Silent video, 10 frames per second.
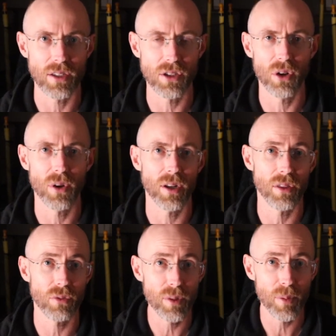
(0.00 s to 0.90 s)
So, in a
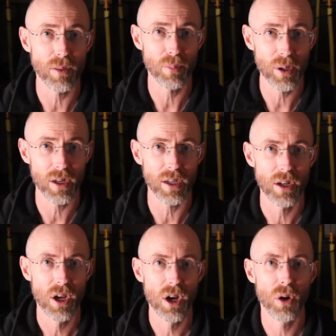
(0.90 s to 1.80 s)
three month
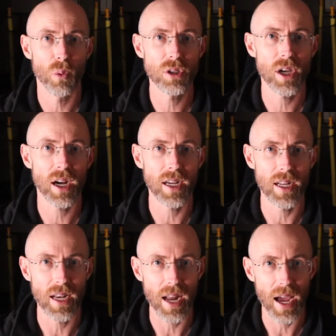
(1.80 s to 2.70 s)
period, we're
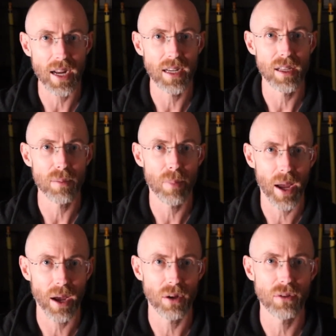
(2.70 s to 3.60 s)
talking 90
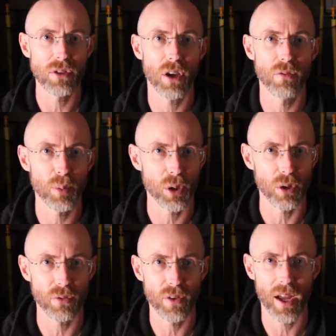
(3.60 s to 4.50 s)
pounds of
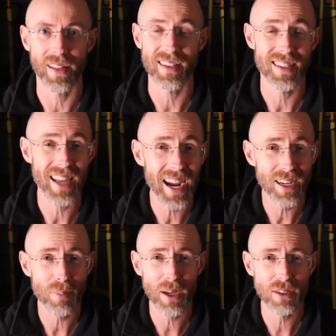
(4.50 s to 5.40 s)
pure fat. That's
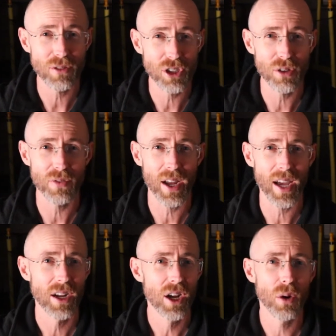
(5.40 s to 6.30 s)
90 pounds of sheer fat.